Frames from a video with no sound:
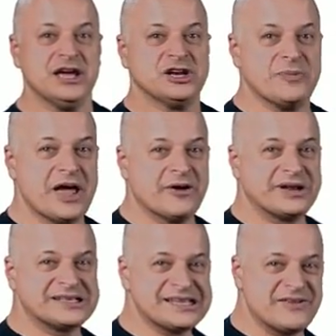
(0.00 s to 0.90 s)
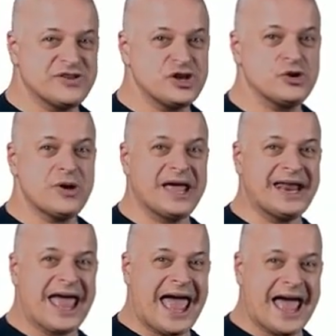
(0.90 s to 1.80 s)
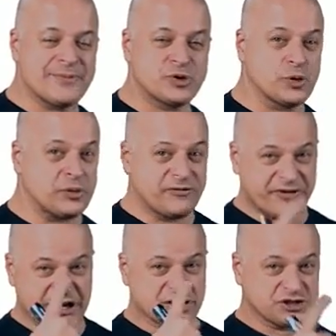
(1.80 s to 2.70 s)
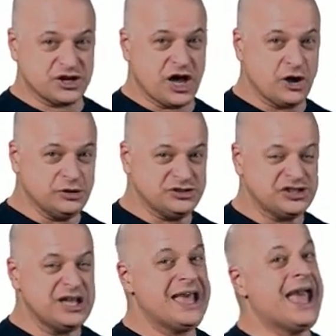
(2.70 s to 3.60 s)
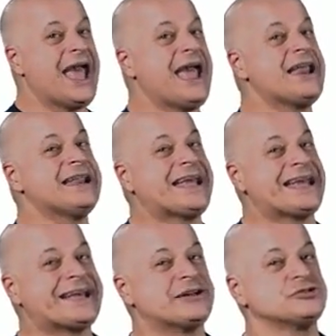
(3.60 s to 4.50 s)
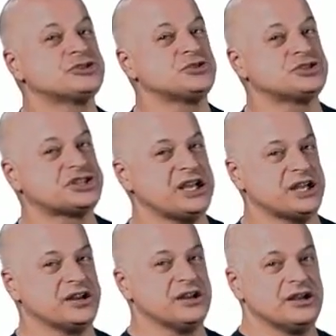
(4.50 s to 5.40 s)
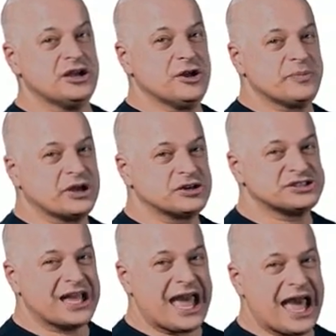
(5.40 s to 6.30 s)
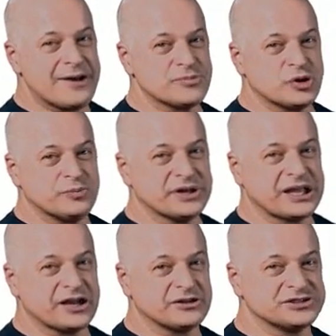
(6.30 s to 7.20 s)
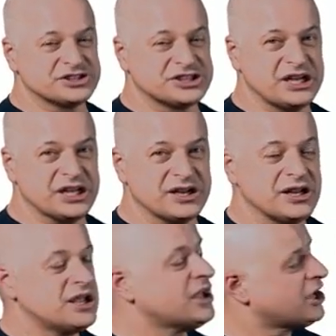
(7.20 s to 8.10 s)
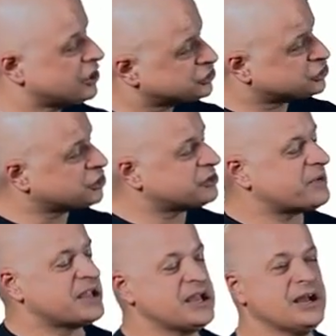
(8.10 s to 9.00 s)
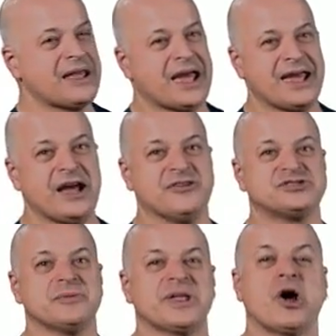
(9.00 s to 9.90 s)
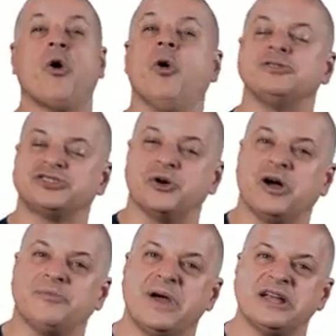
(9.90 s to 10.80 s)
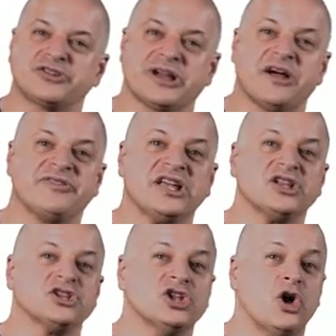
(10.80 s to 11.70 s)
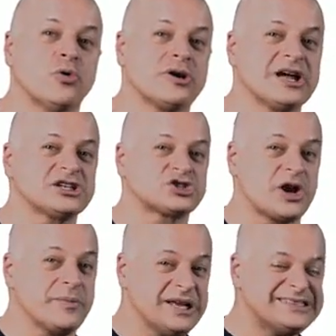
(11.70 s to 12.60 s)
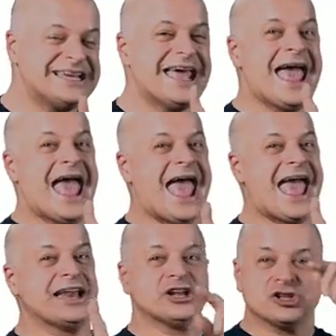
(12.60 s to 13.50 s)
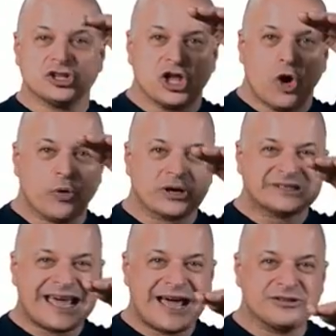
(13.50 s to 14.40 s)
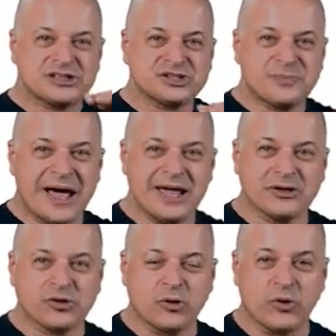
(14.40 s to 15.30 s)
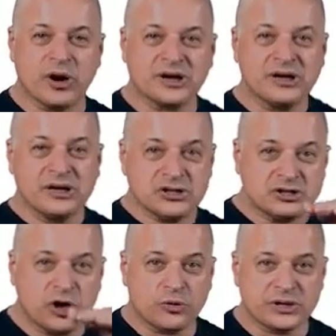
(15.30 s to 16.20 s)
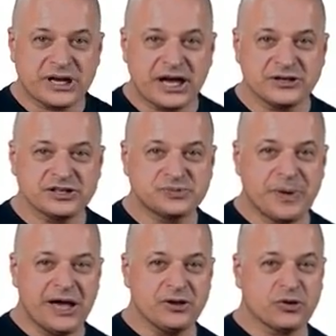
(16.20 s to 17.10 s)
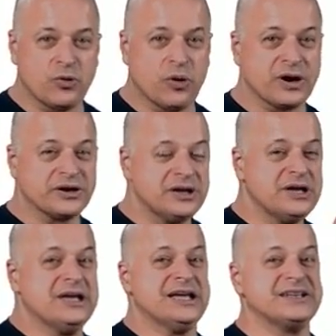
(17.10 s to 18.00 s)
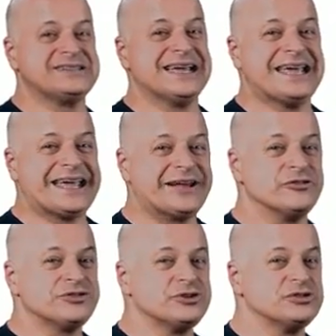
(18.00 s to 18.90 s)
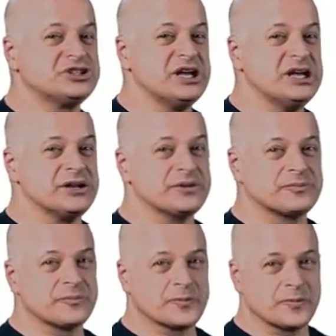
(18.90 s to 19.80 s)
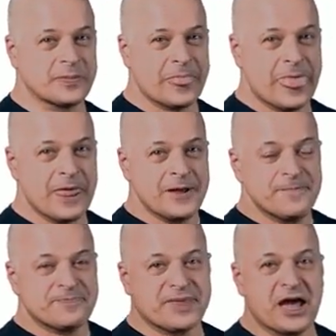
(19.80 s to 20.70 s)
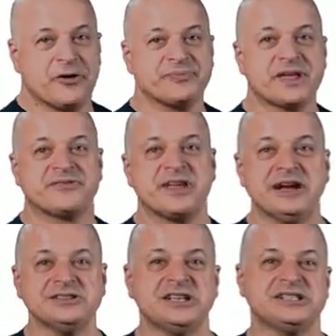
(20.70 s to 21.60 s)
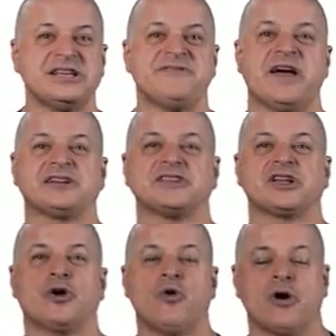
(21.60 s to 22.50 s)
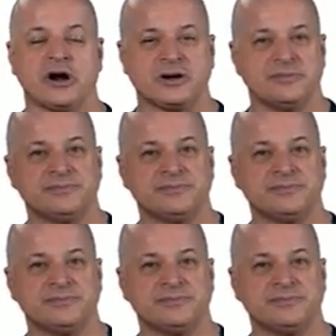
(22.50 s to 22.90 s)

to be able to give you an abnormal finger to nose and heel to shin, because the abnormal heel to shin should be of something also of measuring of the lower extremities and lower down the spinal cord. Lower down the spinal cord is the heel to shin. Now, if there's a defect in the cord,